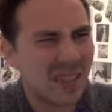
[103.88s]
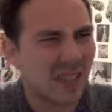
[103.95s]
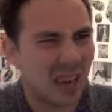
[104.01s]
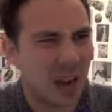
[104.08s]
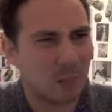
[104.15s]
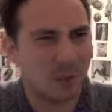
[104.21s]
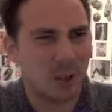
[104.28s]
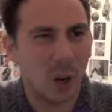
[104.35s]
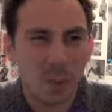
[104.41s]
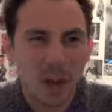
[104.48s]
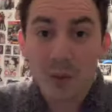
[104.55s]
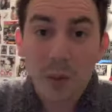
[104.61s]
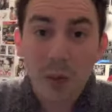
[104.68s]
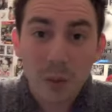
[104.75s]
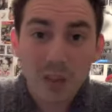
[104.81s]
have a
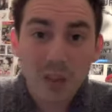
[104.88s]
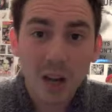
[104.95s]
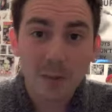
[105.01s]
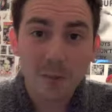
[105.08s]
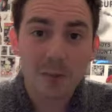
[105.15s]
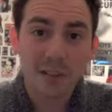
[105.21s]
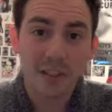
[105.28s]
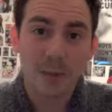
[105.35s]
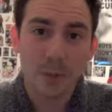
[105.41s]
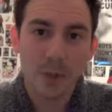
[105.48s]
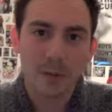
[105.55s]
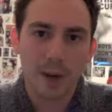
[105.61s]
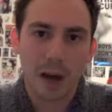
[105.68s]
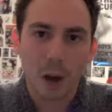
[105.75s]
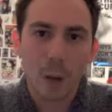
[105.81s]
laptop. So when it was time for us to
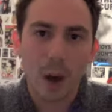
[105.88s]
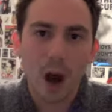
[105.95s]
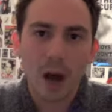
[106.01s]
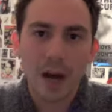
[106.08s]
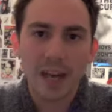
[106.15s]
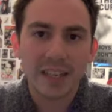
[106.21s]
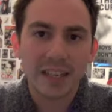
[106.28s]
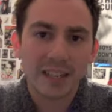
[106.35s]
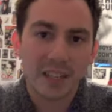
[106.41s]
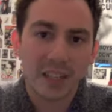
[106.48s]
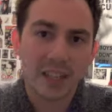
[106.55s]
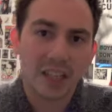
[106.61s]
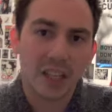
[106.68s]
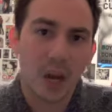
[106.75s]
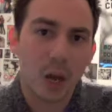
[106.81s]
move out, I
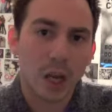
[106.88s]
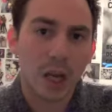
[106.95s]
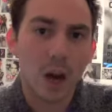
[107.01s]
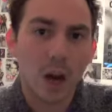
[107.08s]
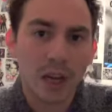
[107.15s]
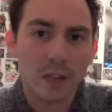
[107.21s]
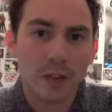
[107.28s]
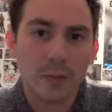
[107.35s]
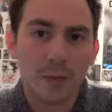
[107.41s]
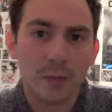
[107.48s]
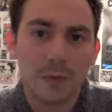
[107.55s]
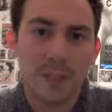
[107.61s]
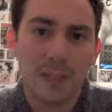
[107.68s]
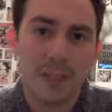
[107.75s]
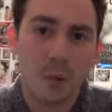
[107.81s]
decided that I kind
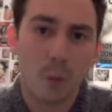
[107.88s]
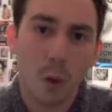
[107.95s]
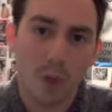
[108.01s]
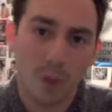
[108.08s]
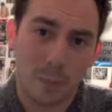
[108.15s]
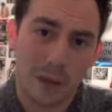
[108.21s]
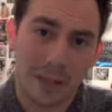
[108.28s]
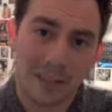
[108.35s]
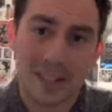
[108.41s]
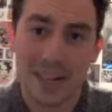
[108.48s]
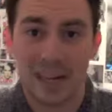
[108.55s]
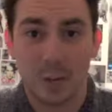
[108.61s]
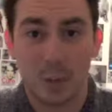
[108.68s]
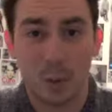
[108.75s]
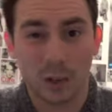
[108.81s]
of didn't want the PC
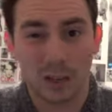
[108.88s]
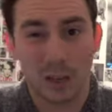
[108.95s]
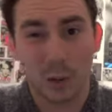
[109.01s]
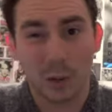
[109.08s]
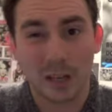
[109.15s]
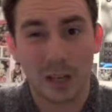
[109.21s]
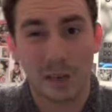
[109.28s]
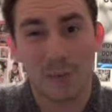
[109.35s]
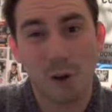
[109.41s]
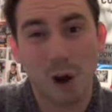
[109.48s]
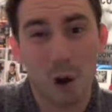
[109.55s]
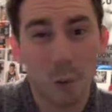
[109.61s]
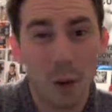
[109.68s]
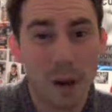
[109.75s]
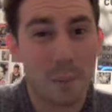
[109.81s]
anymore, so I was going to throw
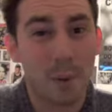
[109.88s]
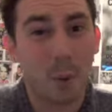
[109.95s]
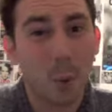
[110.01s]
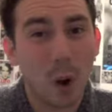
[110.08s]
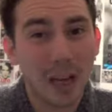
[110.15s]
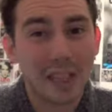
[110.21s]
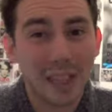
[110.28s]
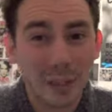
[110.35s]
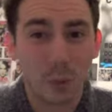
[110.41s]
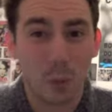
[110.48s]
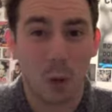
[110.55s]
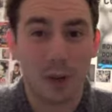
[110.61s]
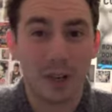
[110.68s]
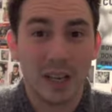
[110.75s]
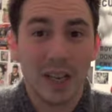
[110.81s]
it away. But what I did
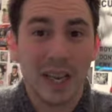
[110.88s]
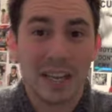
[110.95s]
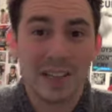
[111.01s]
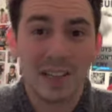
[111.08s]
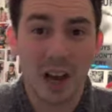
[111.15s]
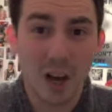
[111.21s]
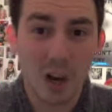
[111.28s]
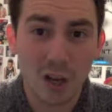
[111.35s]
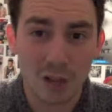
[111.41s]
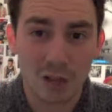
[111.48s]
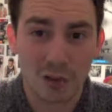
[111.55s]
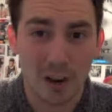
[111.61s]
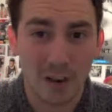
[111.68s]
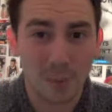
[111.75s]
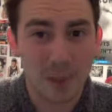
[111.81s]
want is the hard
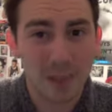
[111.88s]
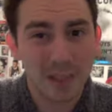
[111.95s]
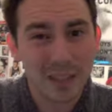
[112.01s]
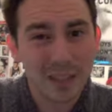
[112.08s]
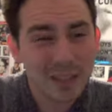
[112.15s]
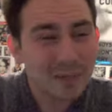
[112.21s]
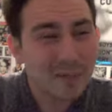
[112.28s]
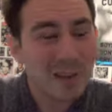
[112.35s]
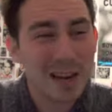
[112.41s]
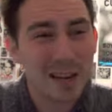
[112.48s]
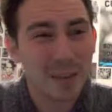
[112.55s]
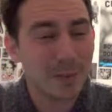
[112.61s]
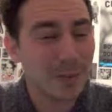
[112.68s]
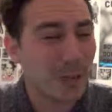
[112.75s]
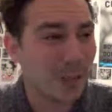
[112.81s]
drive because I'd
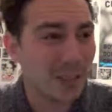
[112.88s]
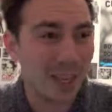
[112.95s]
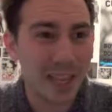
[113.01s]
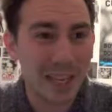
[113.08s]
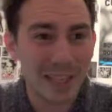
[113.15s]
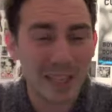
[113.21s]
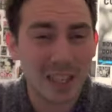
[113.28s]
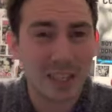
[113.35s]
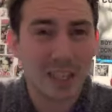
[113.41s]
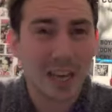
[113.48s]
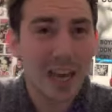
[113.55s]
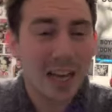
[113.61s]
written a few things and I'd